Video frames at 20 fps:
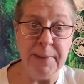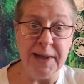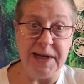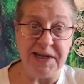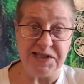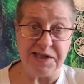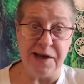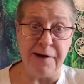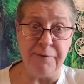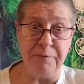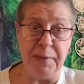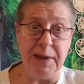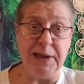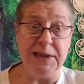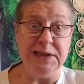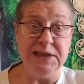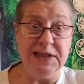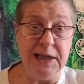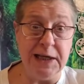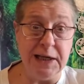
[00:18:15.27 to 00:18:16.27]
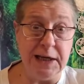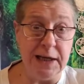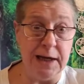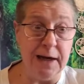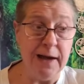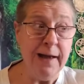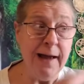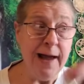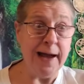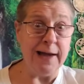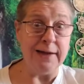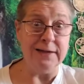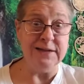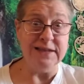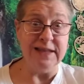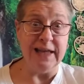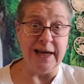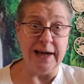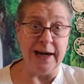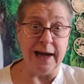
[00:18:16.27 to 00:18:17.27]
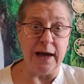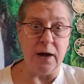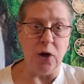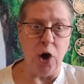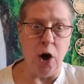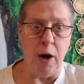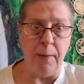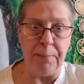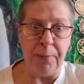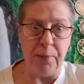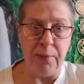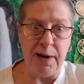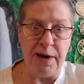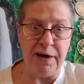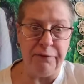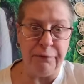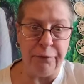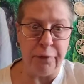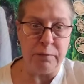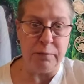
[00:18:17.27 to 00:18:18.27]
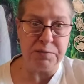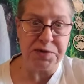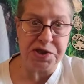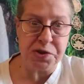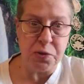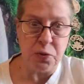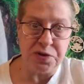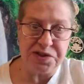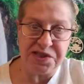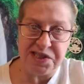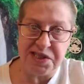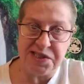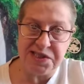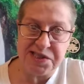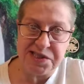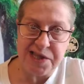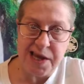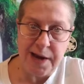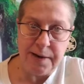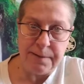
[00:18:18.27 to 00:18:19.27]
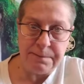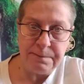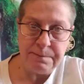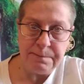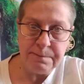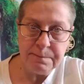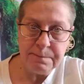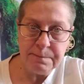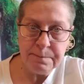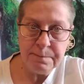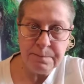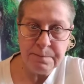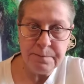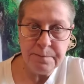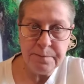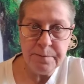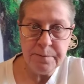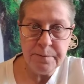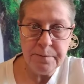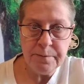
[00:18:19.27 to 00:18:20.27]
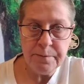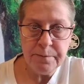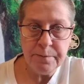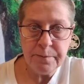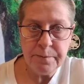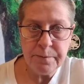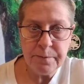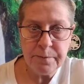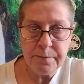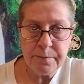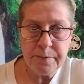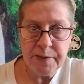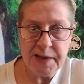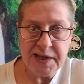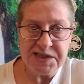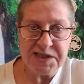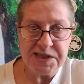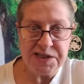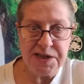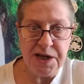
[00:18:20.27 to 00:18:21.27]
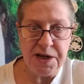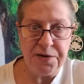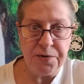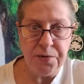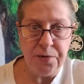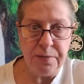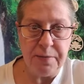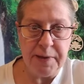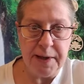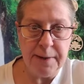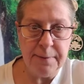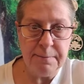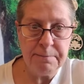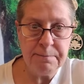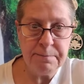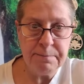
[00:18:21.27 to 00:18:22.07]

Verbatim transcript: Because I've been leading and led and operated from soul since then. This is not new to me.